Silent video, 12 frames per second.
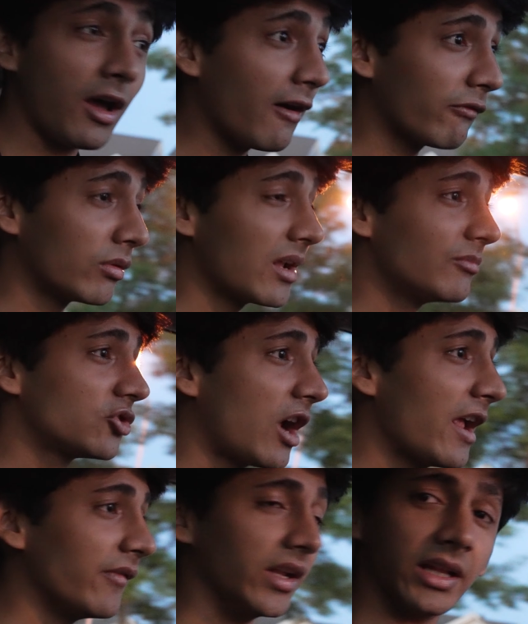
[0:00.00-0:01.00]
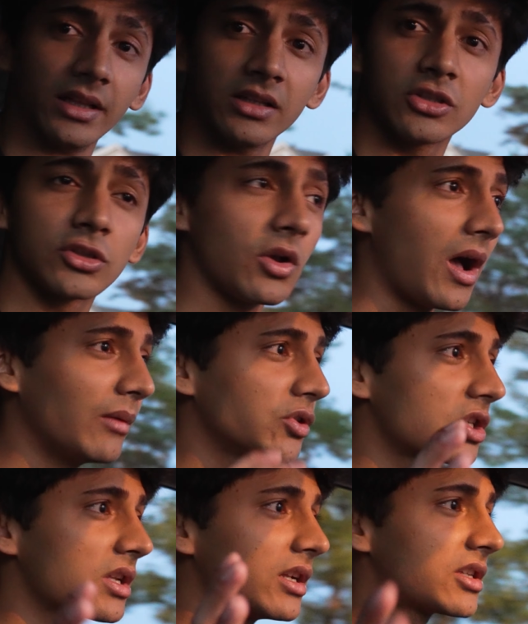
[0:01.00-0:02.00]
off when I'm driving. So I'm
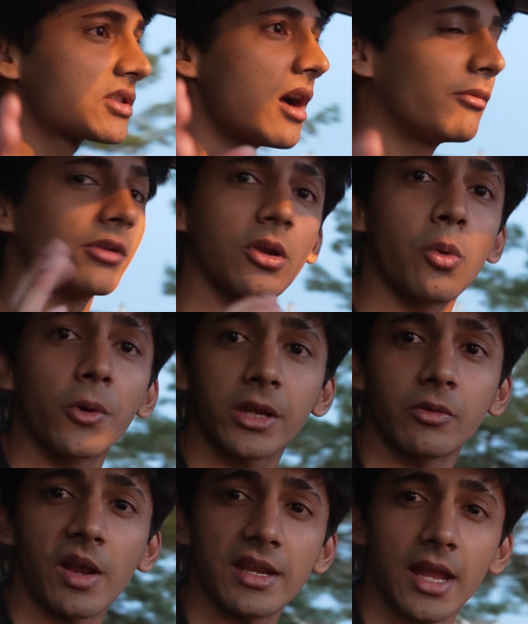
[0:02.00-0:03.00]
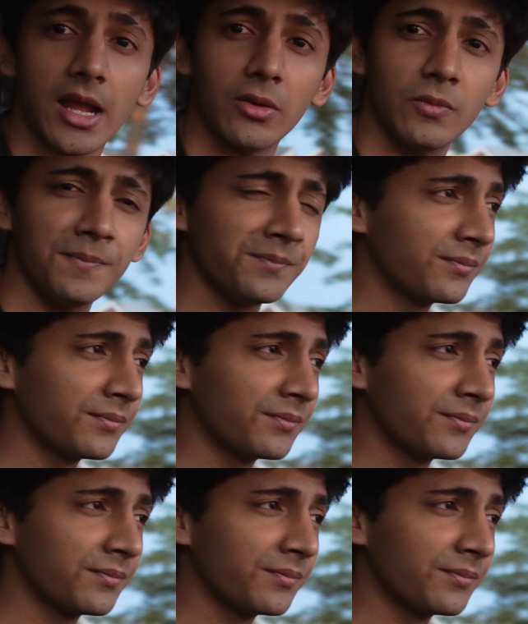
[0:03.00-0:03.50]
just gonna stop recording right now